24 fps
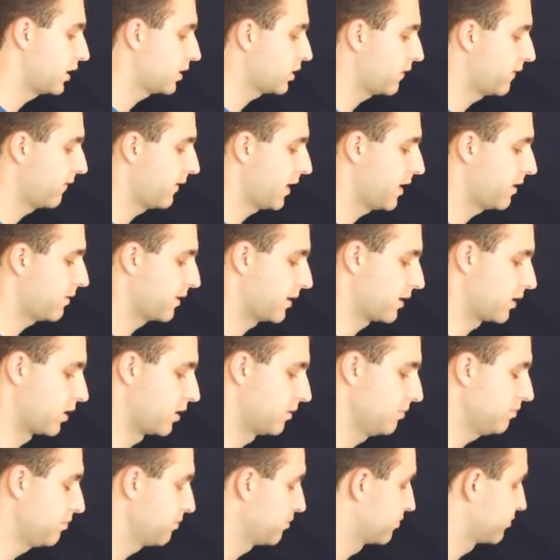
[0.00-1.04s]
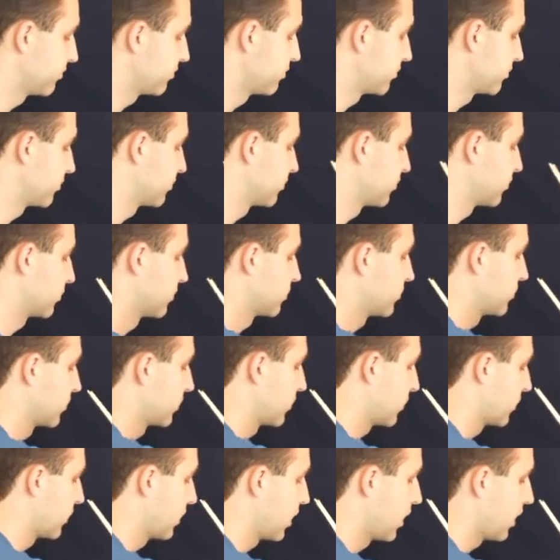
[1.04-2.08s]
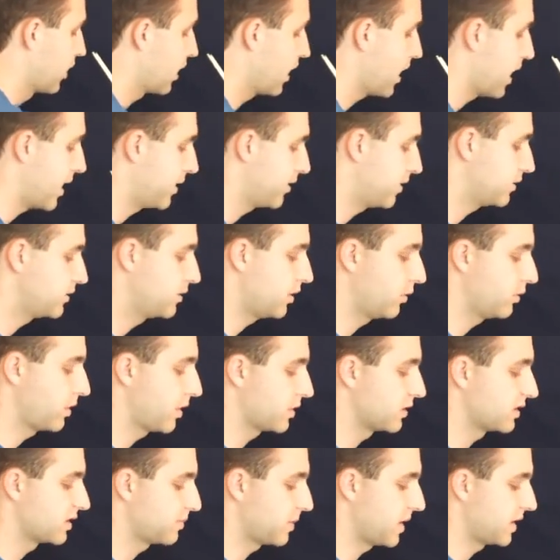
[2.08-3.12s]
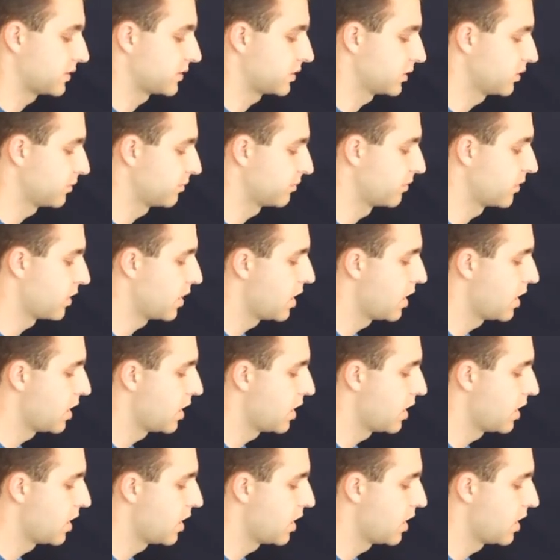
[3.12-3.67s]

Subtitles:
to take the firing arm and the donut spacer,